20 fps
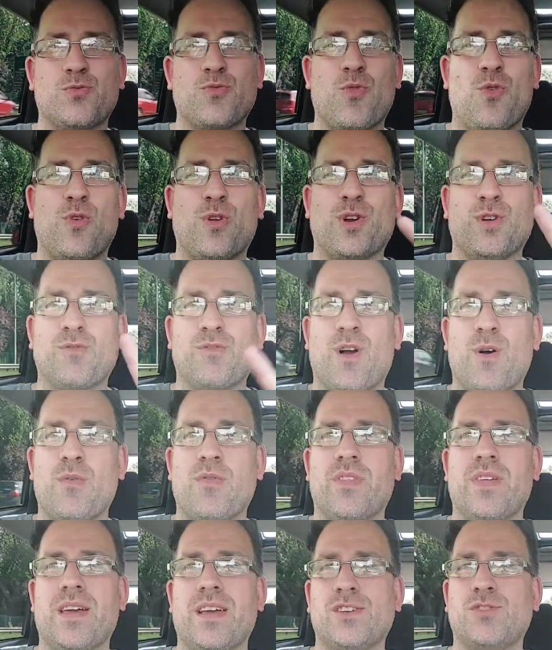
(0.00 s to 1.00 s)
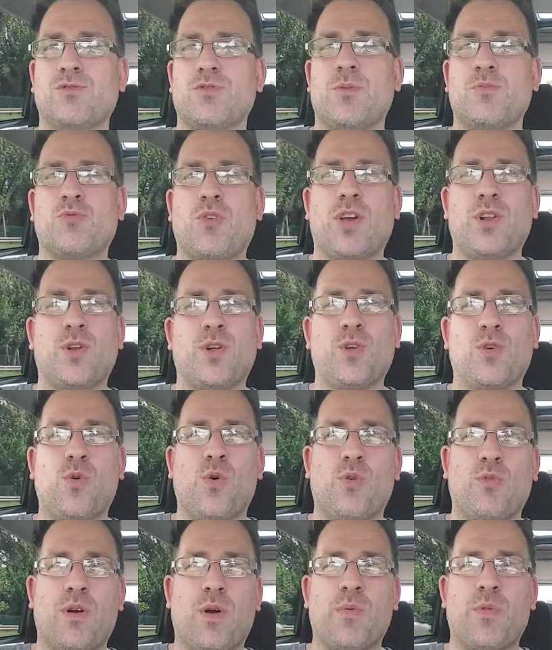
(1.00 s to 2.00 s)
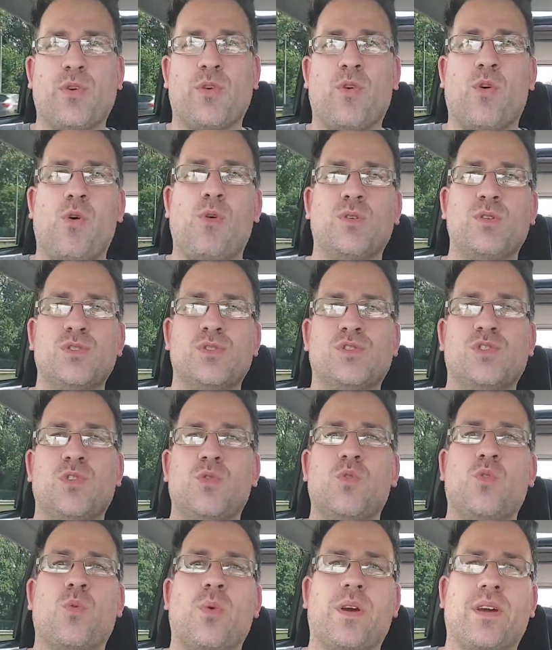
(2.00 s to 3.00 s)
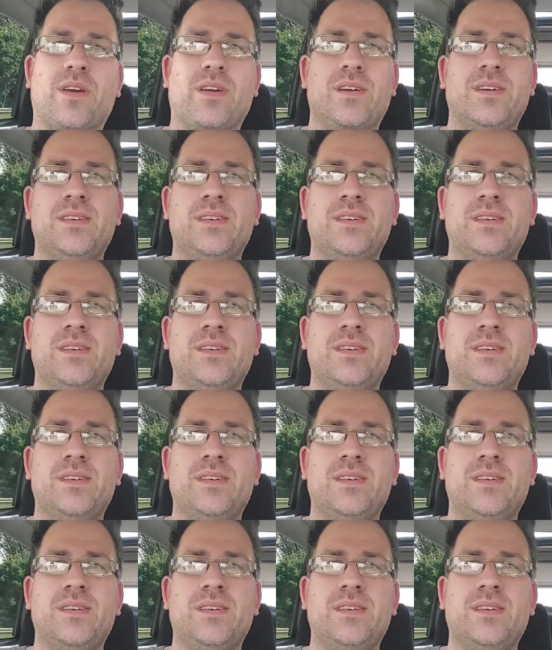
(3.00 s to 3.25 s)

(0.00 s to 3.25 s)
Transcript: rolling around there, so I'm trying not to go around the corners too quick